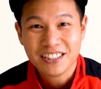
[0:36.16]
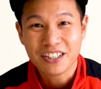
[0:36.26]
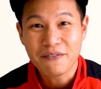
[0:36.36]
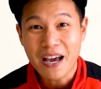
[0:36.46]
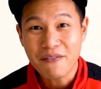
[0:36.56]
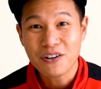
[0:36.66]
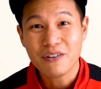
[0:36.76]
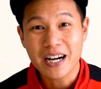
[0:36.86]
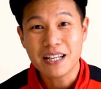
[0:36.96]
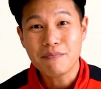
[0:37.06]
So if you haven't
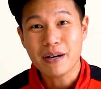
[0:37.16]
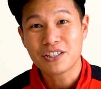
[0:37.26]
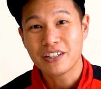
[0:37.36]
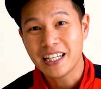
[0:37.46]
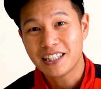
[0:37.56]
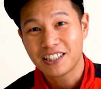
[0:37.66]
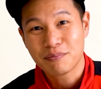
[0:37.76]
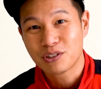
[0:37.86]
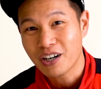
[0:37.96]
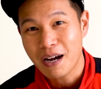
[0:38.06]
already, make sure you hit the
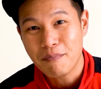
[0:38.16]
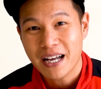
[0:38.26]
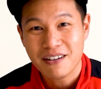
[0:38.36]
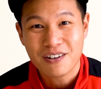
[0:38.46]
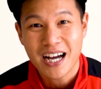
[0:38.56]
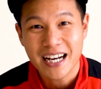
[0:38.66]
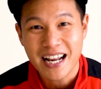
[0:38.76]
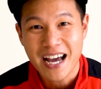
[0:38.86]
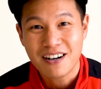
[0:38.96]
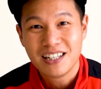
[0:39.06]
subscribe button right
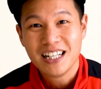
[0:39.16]
now,